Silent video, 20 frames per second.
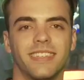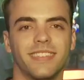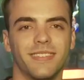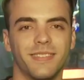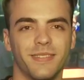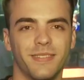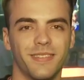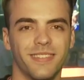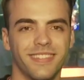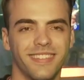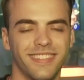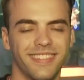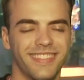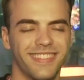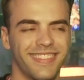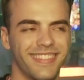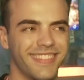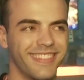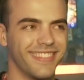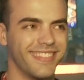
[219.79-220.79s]

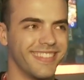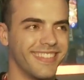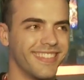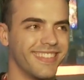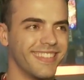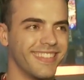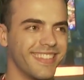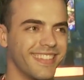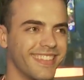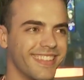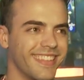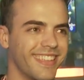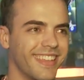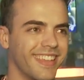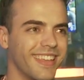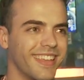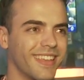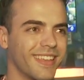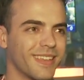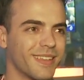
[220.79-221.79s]

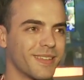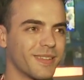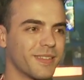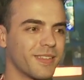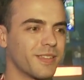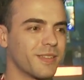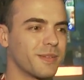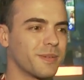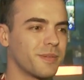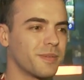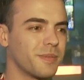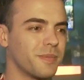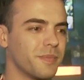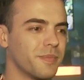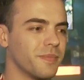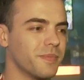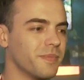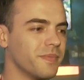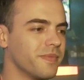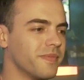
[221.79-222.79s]

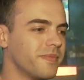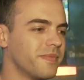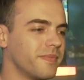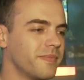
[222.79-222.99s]
[no speech]